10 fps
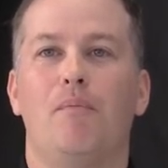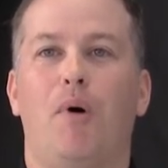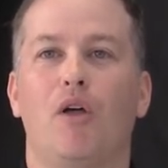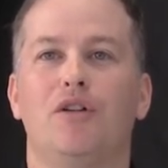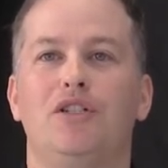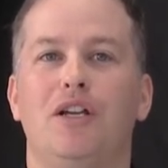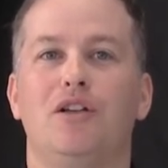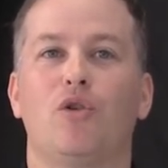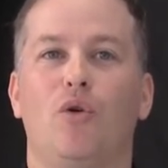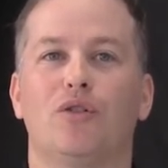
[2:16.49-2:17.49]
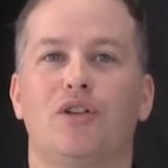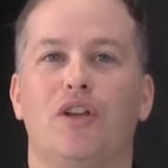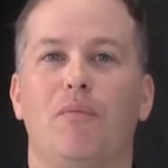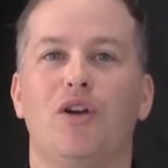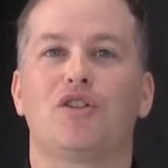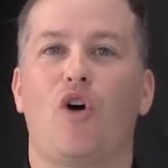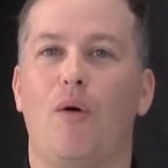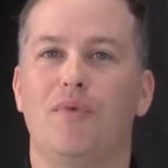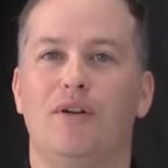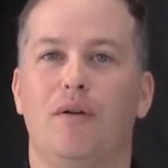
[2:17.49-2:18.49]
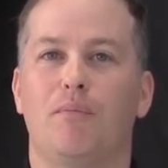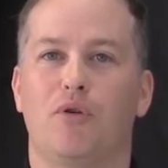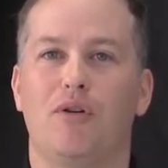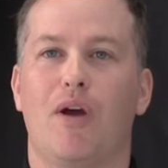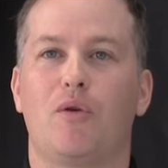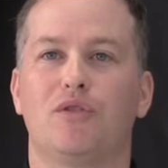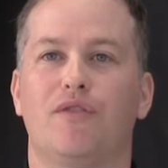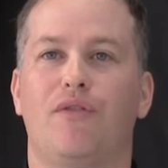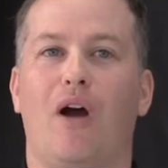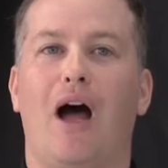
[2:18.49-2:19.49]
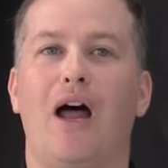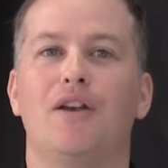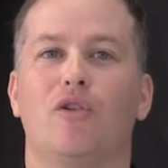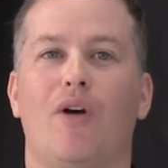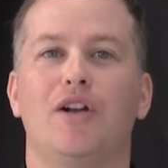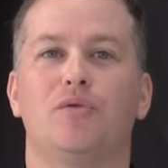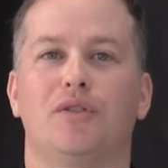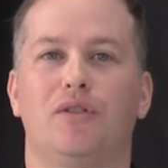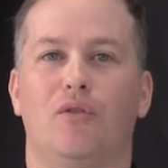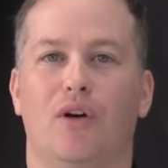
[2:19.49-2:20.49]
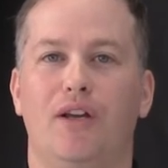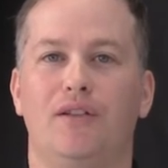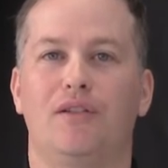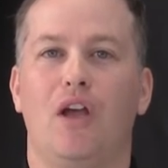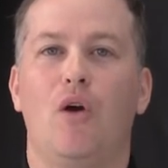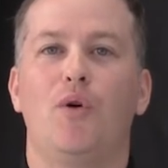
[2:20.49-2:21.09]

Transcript: Biology is also the most common prerequisite for undergraduate degrees,